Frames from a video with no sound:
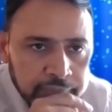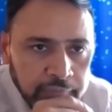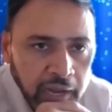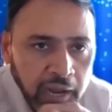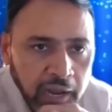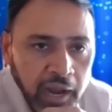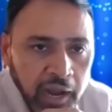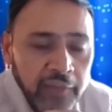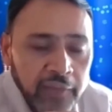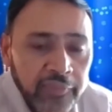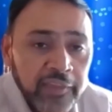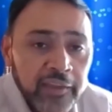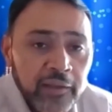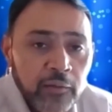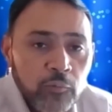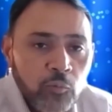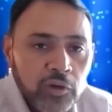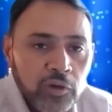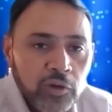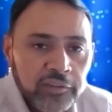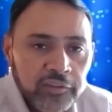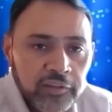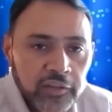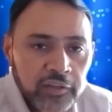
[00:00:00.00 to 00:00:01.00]
I think
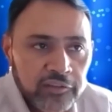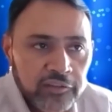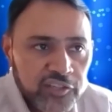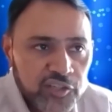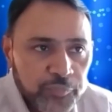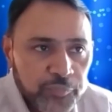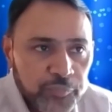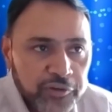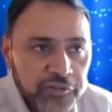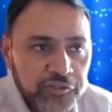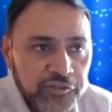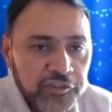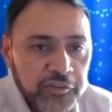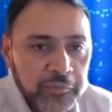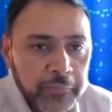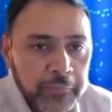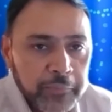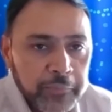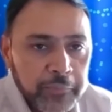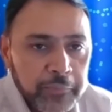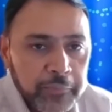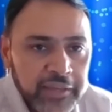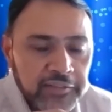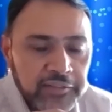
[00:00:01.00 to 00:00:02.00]
what this person
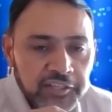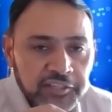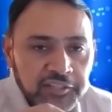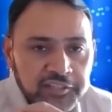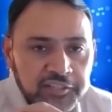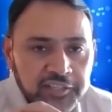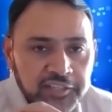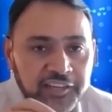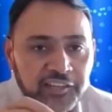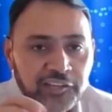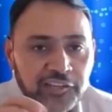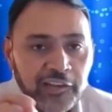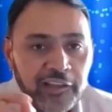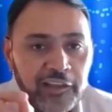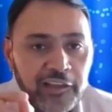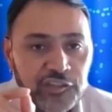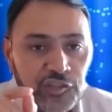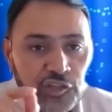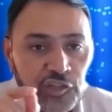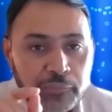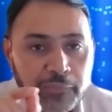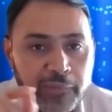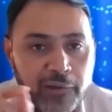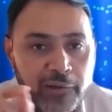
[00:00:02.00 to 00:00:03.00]
means is
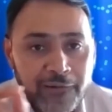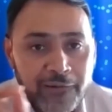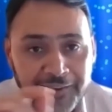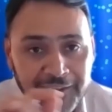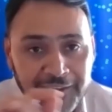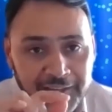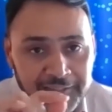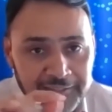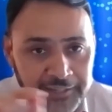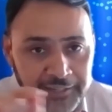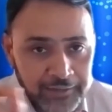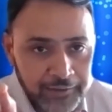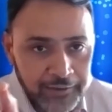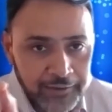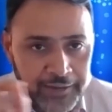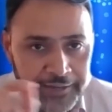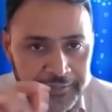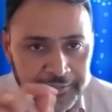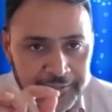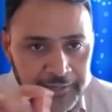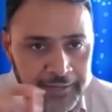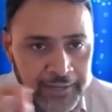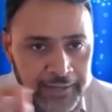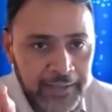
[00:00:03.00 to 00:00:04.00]
intellectual merit as
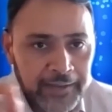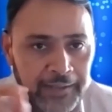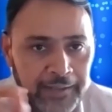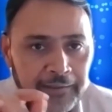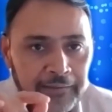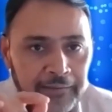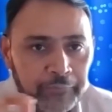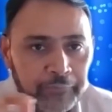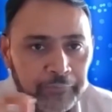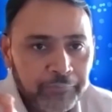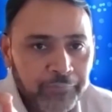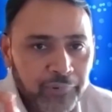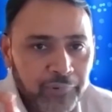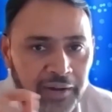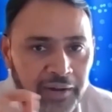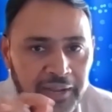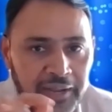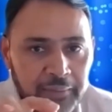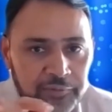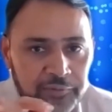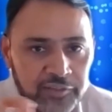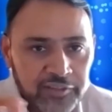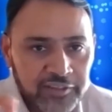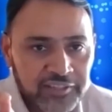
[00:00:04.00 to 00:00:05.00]
a heading,
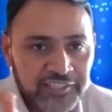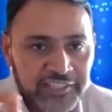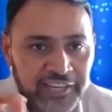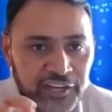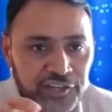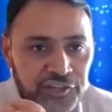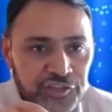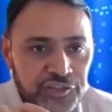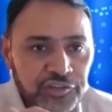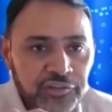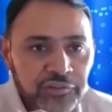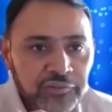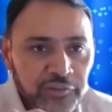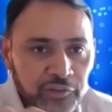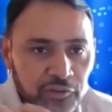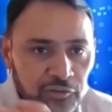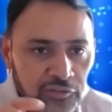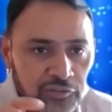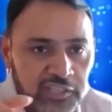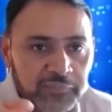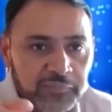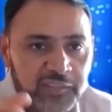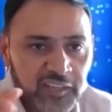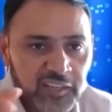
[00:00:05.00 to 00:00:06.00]
perhaps as a section.
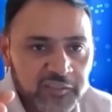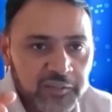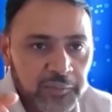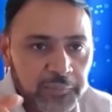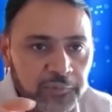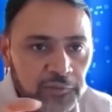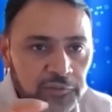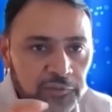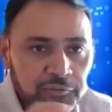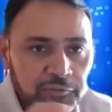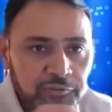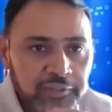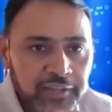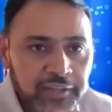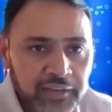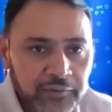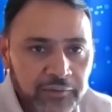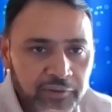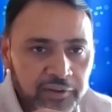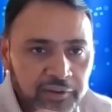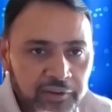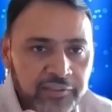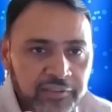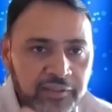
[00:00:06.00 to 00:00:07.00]
Sometimes people do that,
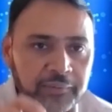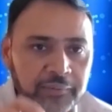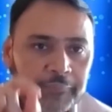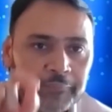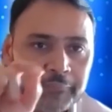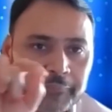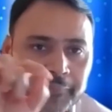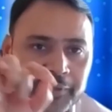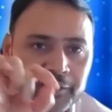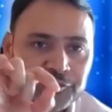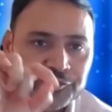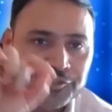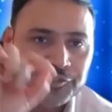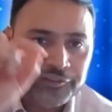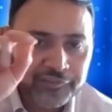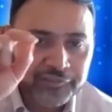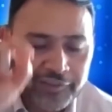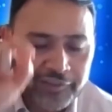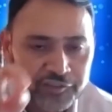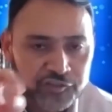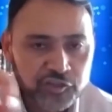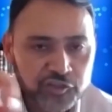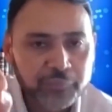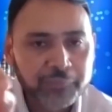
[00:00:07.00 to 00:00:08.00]
but they mention
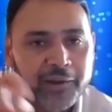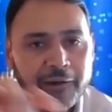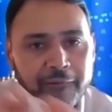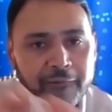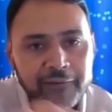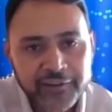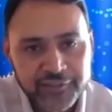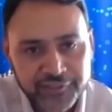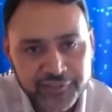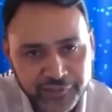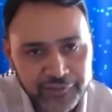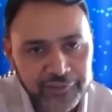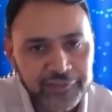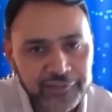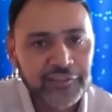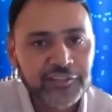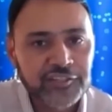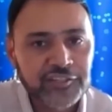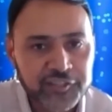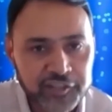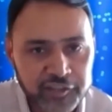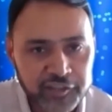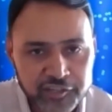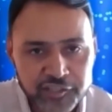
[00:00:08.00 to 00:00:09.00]
intellectual merits and then
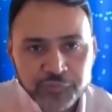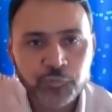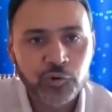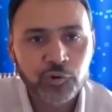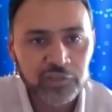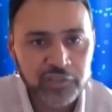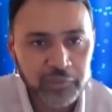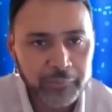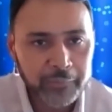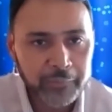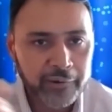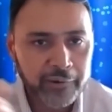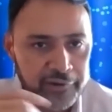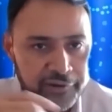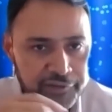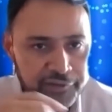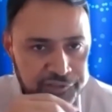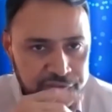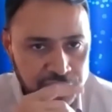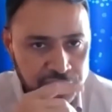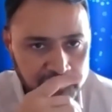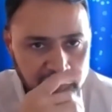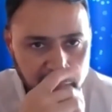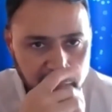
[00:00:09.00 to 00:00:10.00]
discuss what the
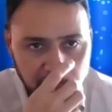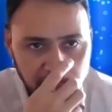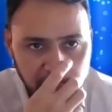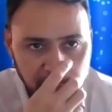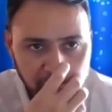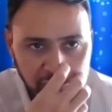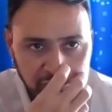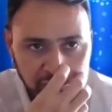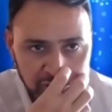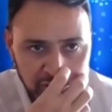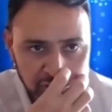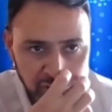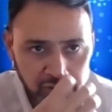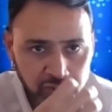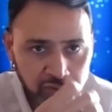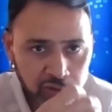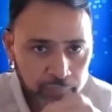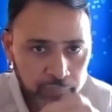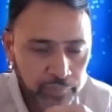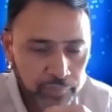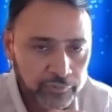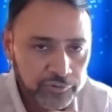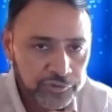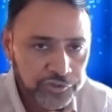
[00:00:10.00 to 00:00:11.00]
merits of the proposal or
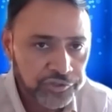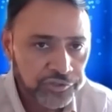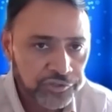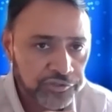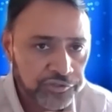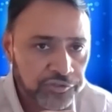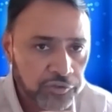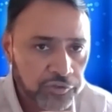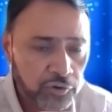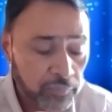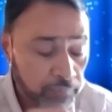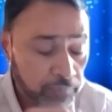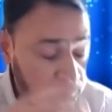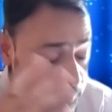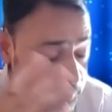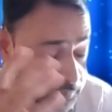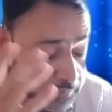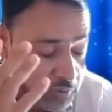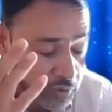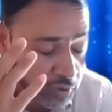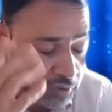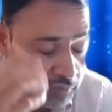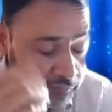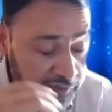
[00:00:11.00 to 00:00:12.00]
approaches or
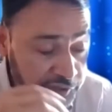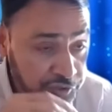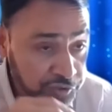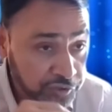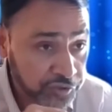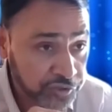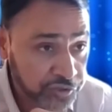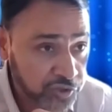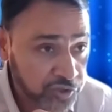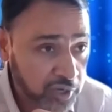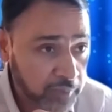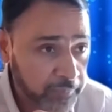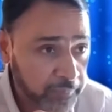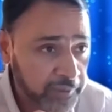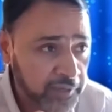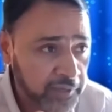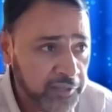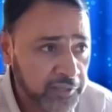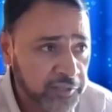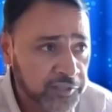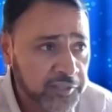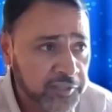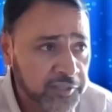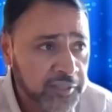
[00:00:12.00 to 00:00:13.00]
research topic
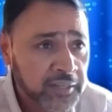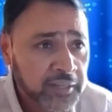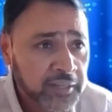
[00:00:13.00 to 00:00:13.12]
is.